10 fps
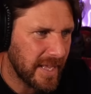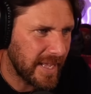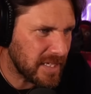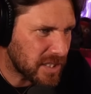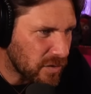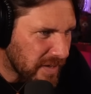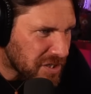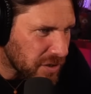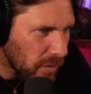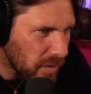Here's the
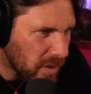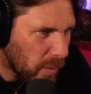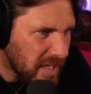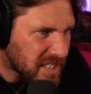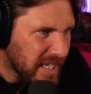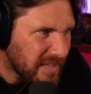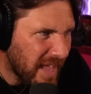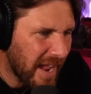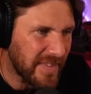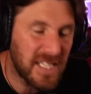original. Look what he's seen
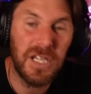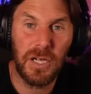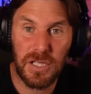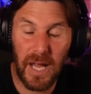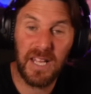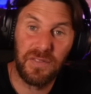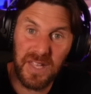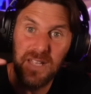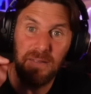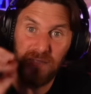there. This looks like
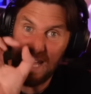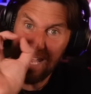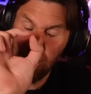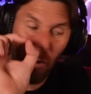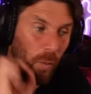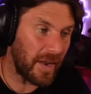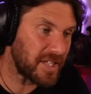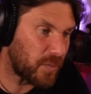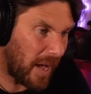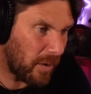the, the eagle one
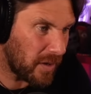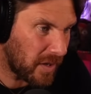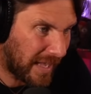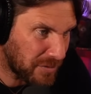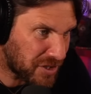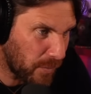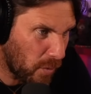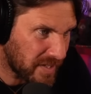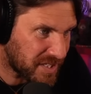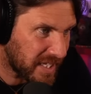as well. Look, look how small
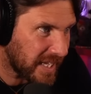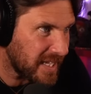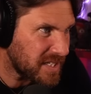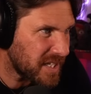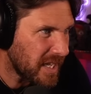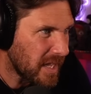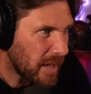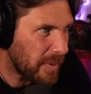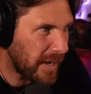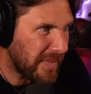this thing is.
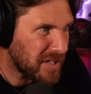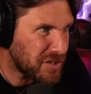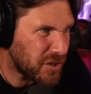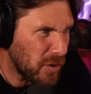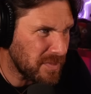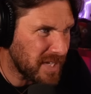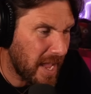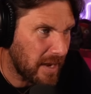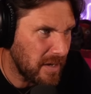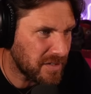But then zoomed
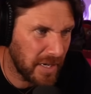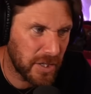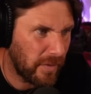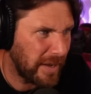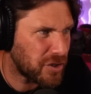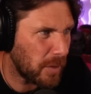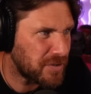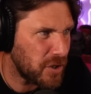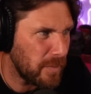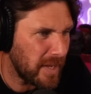in, done a great job
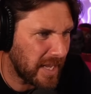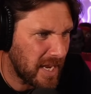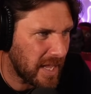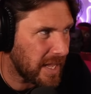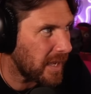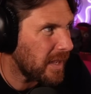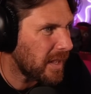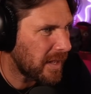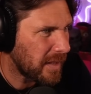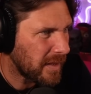zooming in here,
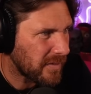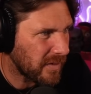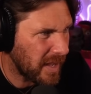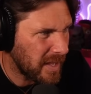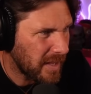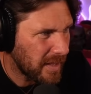right?